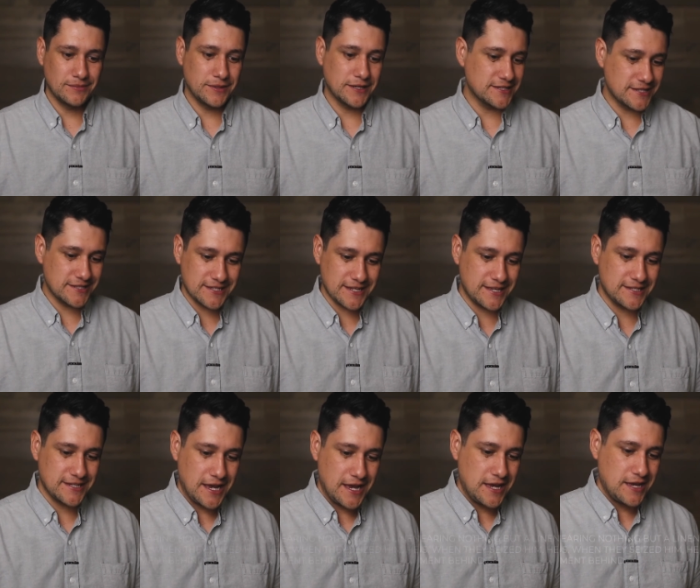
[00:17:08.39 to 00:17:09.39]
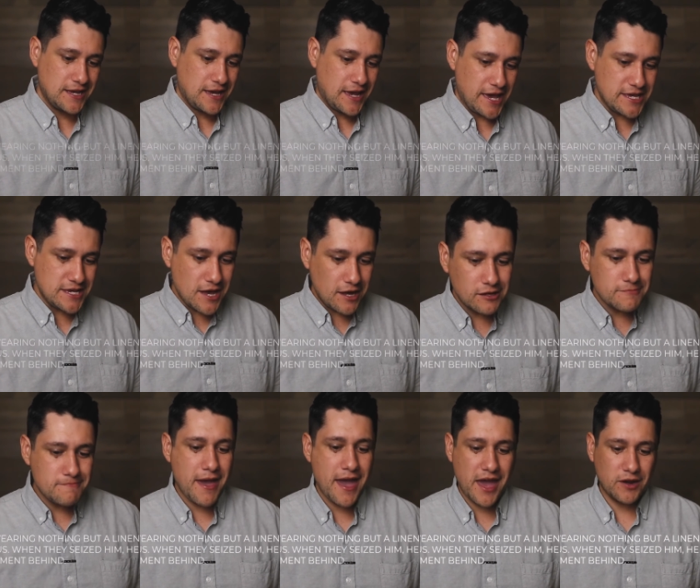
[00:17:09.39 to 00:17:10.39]
because it says, a
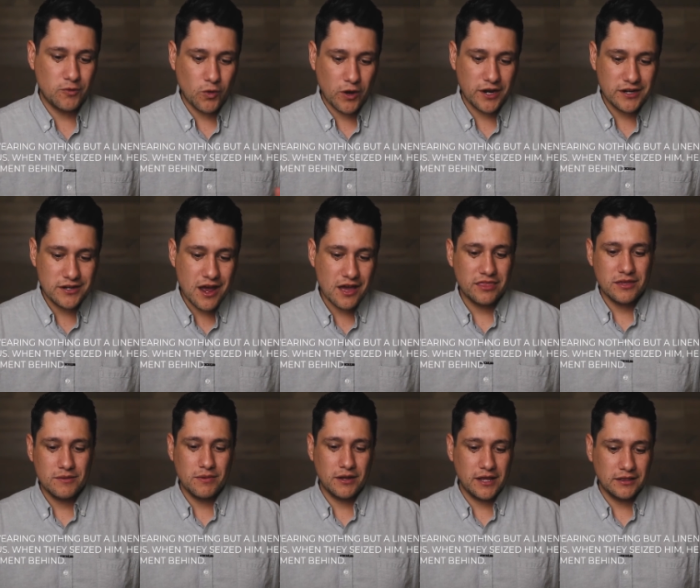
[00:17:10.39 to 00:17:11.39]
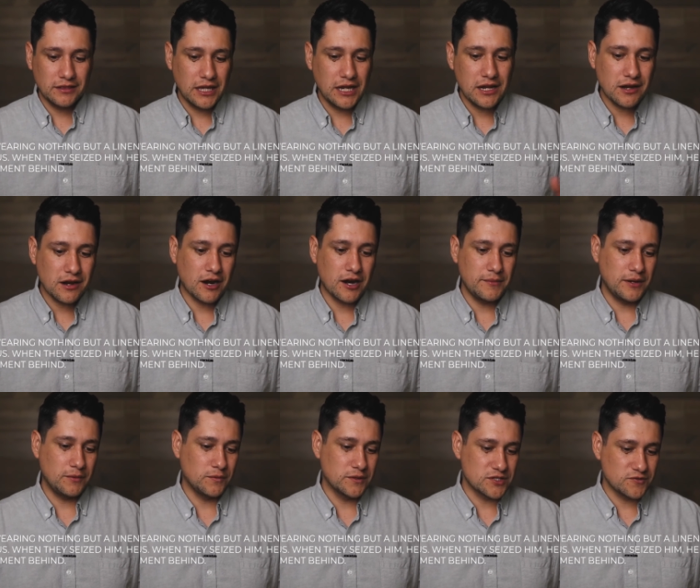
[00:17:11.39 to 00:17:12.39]
young man wearing nothing but a linen
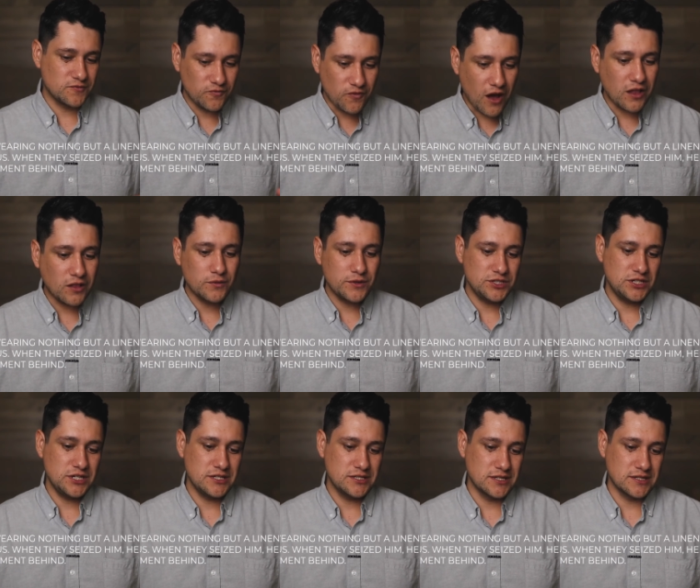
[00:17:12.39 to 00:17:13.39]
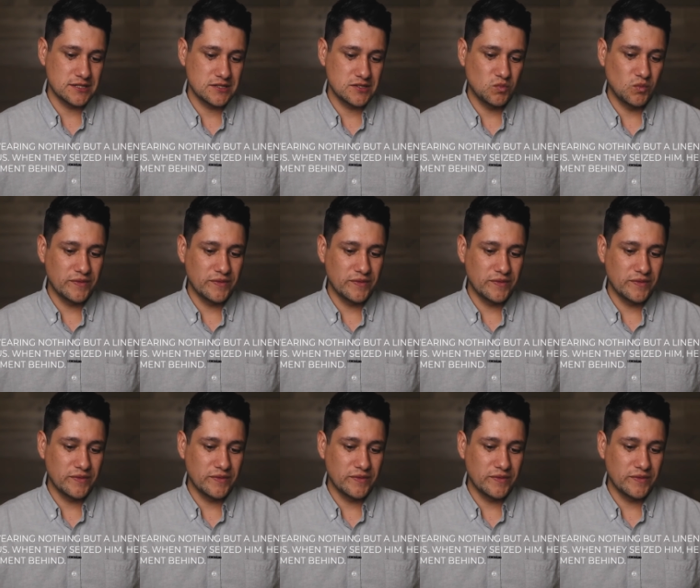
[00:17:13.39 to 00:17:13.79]
garment was following Jesus.